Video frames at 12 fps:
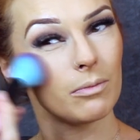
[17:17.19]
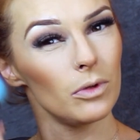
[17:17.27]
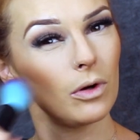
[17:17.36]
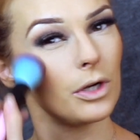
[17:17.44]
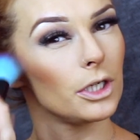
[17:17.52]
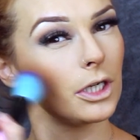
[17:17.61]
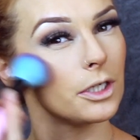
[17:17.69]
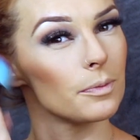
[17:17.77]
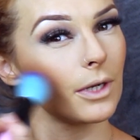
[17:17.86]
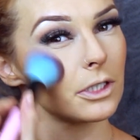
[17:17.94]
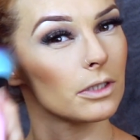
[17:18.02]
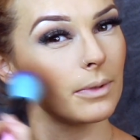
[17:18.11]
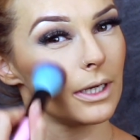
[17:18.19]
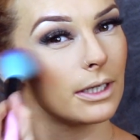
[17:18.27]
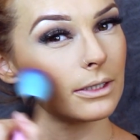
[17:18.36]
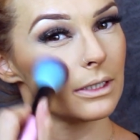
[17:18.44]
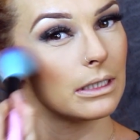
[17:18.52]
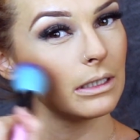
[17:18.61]
I'm not a huge blusher
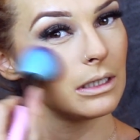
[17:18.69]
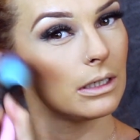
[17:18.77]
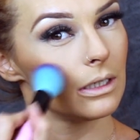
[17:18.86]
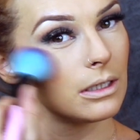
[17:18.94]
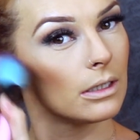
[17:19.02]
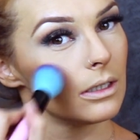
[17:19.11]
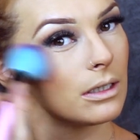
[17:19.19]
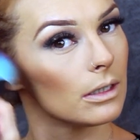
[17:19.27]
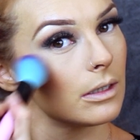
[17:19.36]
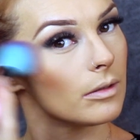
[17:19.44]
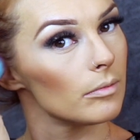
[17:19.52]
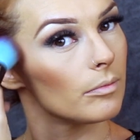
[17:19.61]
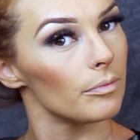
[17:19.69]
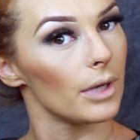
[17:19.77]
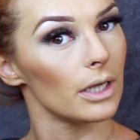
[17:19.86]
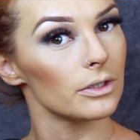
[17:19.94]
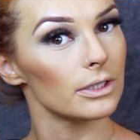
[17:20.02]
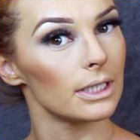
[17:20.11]
person,
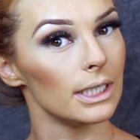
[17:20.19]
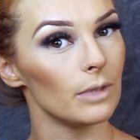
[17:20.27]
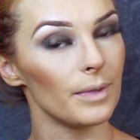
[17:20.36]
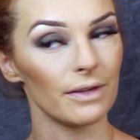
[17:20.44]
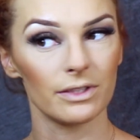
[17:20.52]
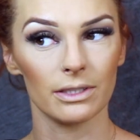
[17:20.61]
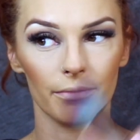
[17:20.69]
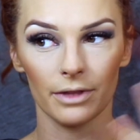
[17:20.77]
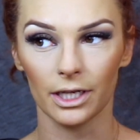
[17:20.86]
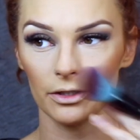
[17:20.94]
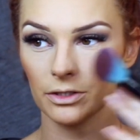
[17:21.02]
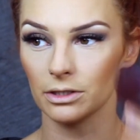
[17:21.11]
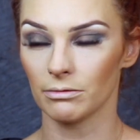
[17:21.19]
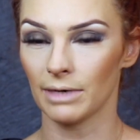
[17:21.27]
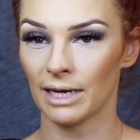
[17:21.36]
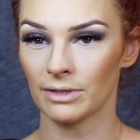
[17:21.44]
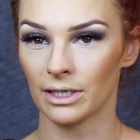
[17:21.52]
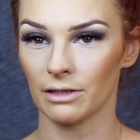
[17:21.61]
but just a little bit of something just to
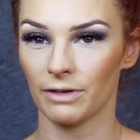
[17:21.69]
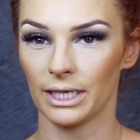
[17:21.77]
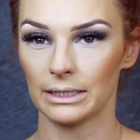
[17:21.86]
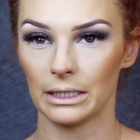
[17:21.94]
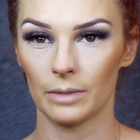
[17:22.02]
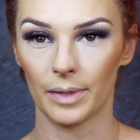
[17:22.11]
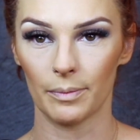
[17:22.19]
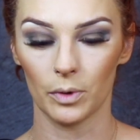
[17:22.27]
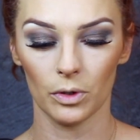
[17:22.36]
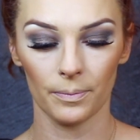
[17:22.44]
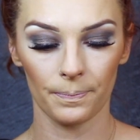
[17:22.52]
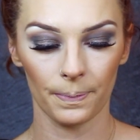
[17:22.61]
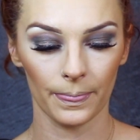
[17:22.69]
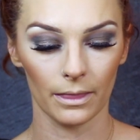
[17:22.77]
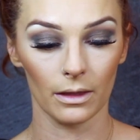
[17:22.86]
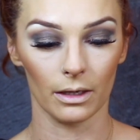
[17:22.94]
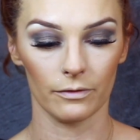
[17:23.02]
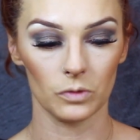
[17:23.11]
round out the face a little bit more.
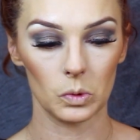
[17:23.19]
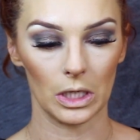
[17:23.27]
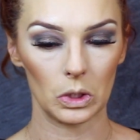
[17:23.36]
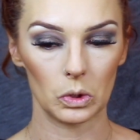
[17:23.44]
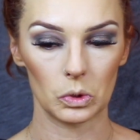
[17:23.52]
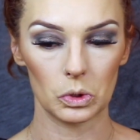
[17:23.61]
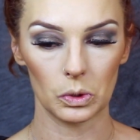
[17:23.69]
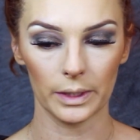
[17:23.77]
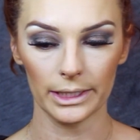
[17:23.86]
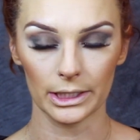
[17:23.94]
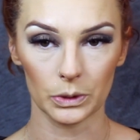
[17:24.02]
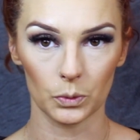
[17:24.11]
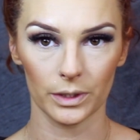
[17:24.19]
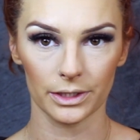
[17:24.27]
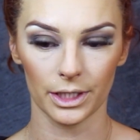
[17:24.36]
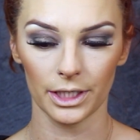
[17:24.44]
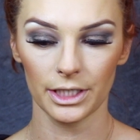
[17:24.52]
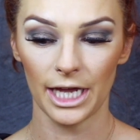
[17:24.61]
Like contouring, it's always
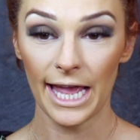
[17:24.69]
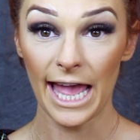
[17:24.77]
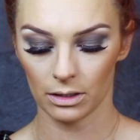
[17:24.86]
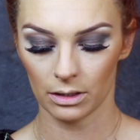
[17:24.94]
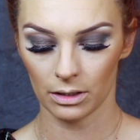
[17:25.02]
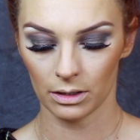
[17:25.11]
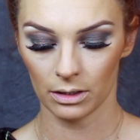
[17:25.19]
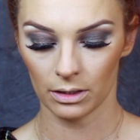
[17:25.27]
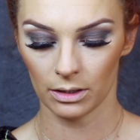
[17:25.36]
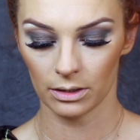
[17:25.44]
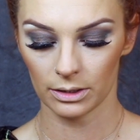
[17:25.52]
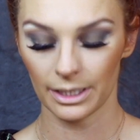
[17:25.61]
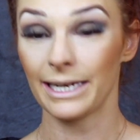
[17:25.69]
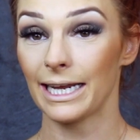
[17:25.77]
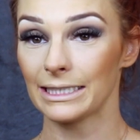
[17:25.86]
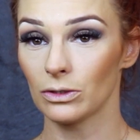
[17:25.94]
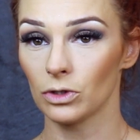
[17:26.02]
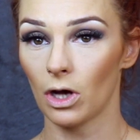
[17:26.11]
good. Then
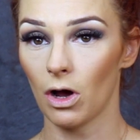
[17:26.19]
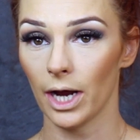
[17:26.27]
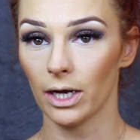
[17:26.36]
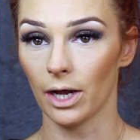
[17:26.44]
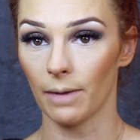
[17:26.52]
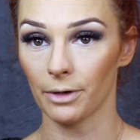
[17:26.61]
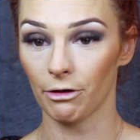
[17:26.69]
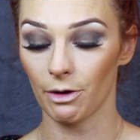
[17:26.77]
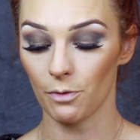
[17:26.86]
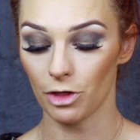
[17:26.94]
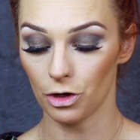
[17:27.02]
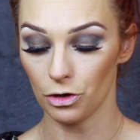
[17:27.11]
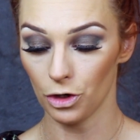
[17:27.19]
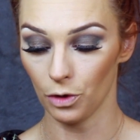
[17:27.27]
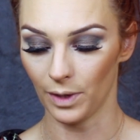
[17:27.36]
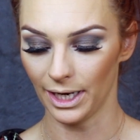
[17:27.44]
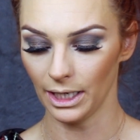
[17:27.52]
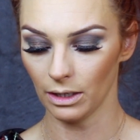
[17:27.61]
next on to highlight, I'm going to go in with a
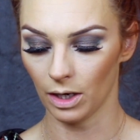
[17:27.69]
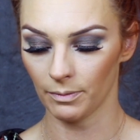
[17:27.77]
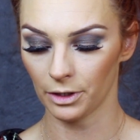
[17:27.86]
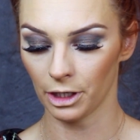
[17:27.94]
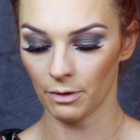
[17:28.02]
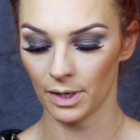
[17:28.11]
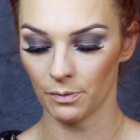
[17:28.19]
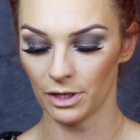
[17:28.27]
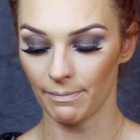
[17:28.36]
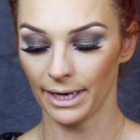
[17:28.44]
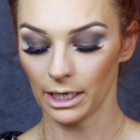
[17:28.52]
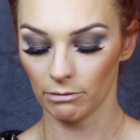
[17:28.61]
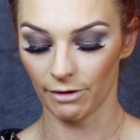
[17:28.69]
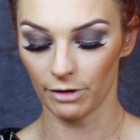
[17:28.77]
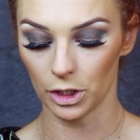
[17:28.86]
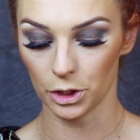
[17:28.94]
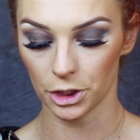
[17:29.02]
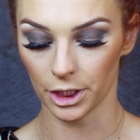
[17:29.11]
Nui. I'm going to go in with the Makeup
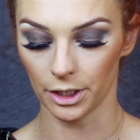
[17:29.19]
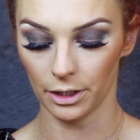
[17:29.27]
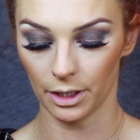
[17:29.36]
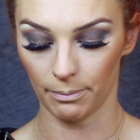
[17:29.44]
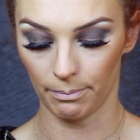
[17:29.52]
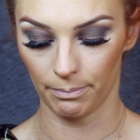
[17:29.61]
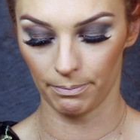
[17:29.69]
Revolution.